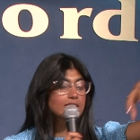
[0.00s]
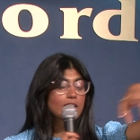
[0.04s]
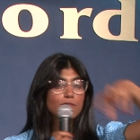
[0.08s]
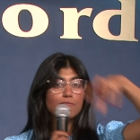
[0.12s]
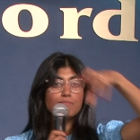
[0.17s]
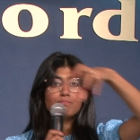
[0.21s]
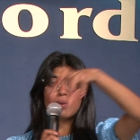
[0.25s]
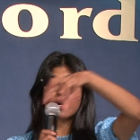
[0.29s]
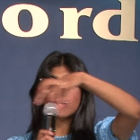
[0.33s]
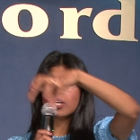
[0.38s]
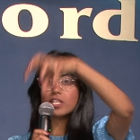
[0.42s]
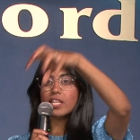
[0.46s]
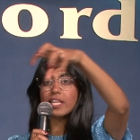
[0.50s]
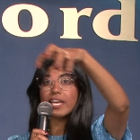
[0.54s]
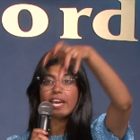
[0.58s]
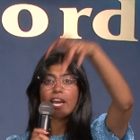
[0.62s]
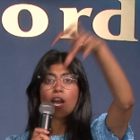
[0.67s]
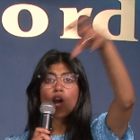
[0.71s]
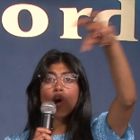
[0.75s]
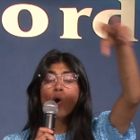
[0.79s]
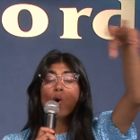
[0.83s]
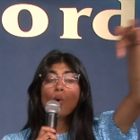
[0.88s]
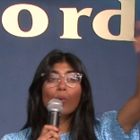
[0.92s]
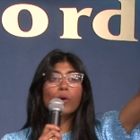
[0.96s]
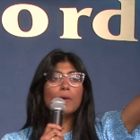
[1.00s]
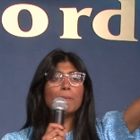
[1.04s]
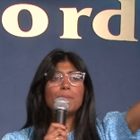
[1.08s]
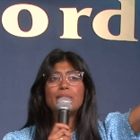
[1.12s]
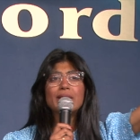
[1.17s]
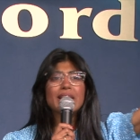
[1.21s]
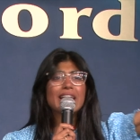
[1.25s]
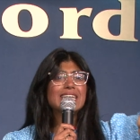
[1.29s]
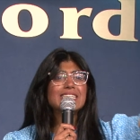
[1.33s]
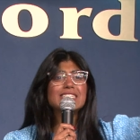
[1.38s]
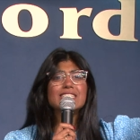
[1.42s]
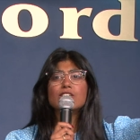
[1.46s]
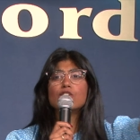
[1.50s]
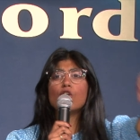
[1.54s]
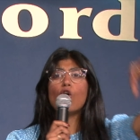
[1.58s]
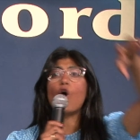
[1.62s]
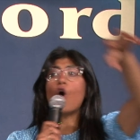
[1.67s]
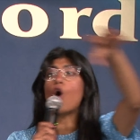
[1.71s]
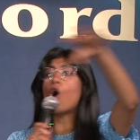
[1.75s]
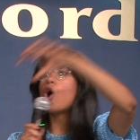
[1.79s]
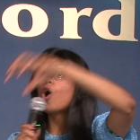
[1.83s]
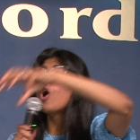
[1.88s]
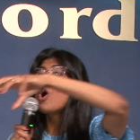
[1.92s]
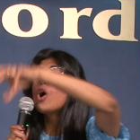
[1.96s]
of barley were planted
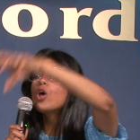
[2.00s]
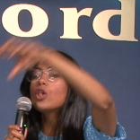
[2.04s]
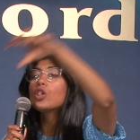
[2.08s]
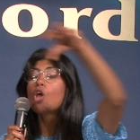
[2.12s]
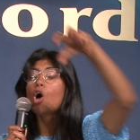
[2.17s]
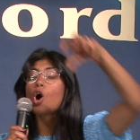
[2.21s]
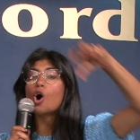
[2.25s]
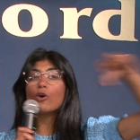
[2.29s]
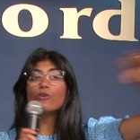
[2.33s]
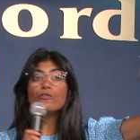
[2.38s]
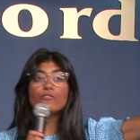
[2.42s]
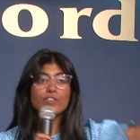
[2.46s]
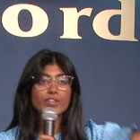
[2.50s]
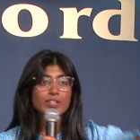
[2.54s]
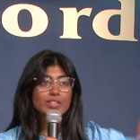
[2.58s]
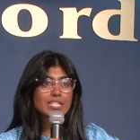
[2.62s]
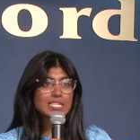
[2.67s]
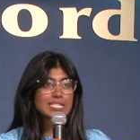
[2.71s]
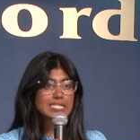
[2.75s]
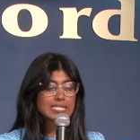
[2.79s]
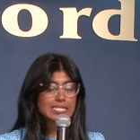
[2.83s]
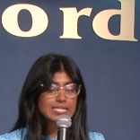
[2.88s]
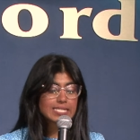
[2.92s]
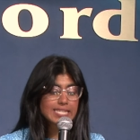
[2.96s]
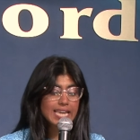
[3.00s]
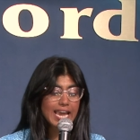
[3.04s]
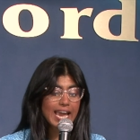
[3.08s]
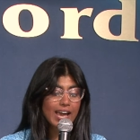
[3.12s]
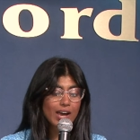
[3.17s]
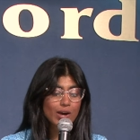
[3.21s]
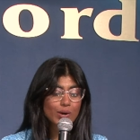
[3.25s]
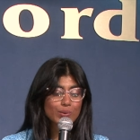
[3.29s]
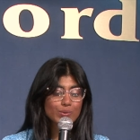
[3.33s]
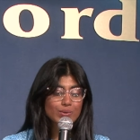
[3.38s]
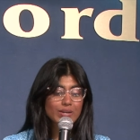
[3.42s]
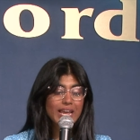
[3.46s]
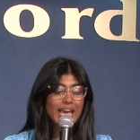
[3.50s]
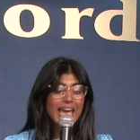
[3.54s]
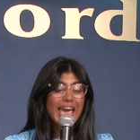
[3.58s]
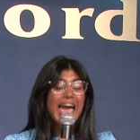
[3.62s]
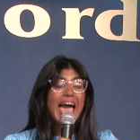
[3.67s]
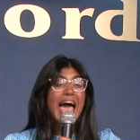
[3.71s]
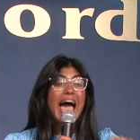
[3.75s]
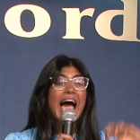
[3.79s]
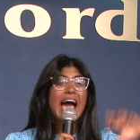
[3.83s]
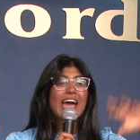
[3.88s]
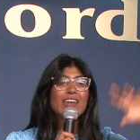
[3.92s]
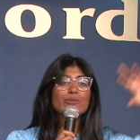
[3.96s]
all over this town.
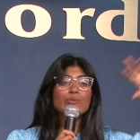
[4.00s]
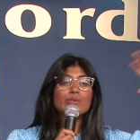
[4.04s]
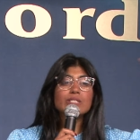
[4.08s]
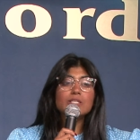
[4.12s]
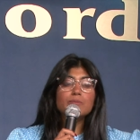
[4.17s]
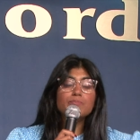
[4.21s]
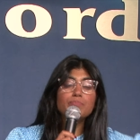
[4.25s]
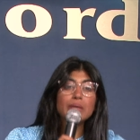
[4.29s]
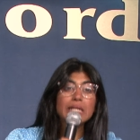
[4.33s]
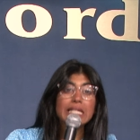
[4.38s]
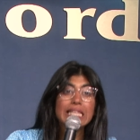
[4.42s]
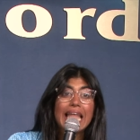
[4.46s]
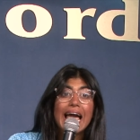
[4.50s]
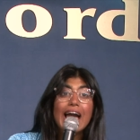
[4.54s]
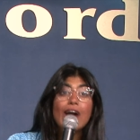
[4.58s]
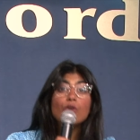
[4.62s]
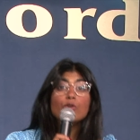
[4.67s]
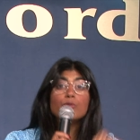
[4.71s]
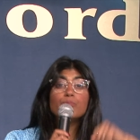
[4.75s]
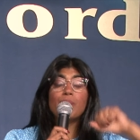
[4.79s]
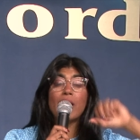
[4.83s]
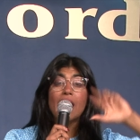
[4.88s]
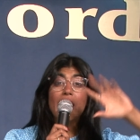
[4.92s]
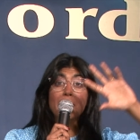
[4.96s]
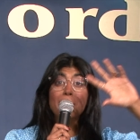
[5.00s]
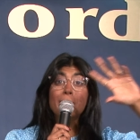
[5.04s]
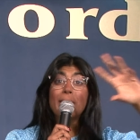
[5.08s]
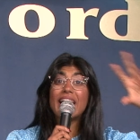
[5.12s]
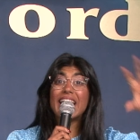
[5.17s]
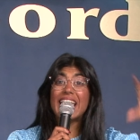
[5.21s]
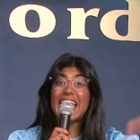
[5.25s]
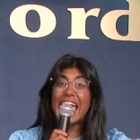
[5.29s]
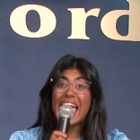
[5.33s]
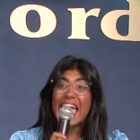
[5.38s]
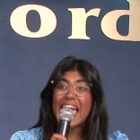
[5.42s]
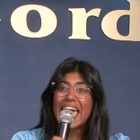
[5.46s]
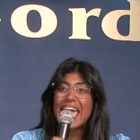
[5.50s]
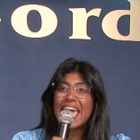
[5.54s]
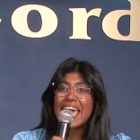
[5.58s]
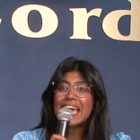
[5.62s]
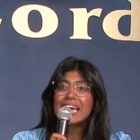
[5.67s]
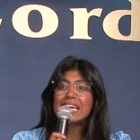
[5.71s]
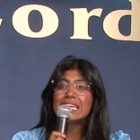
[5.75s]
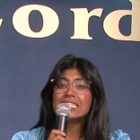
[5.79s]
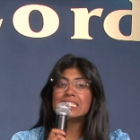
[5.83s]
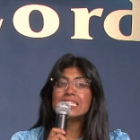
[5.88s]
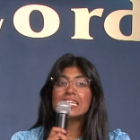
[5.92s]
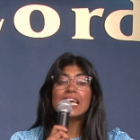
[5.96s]
And it was plowed by by
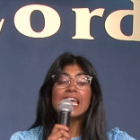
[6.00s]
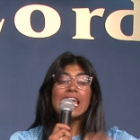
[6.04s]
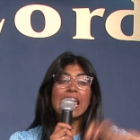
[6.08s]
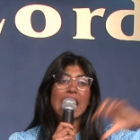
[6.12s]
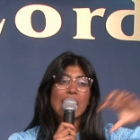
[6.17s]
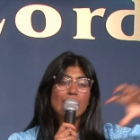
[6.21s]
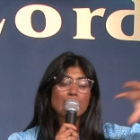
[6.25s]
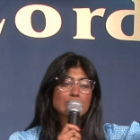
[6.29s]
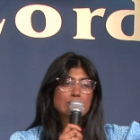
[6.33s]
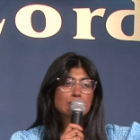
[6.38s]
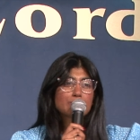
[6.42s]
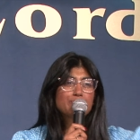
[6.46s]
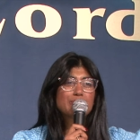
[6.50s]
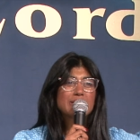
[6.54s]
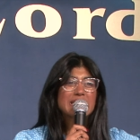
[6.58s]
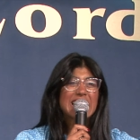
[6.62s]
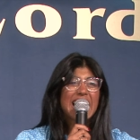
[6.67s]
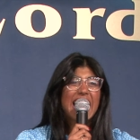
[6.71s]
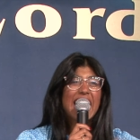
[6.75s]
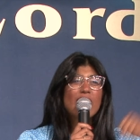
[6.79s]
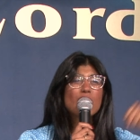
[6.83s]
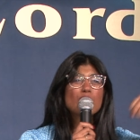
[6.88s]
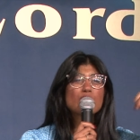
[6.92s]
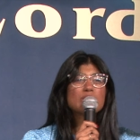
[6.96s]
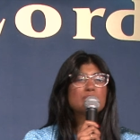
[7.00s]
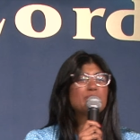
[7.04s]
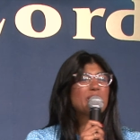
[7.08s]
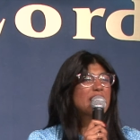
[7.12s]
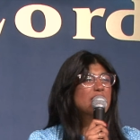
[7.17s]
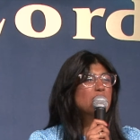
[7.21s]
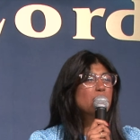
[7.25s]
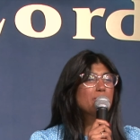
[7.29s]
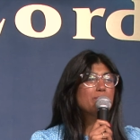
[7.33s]
hand, it was plowed by the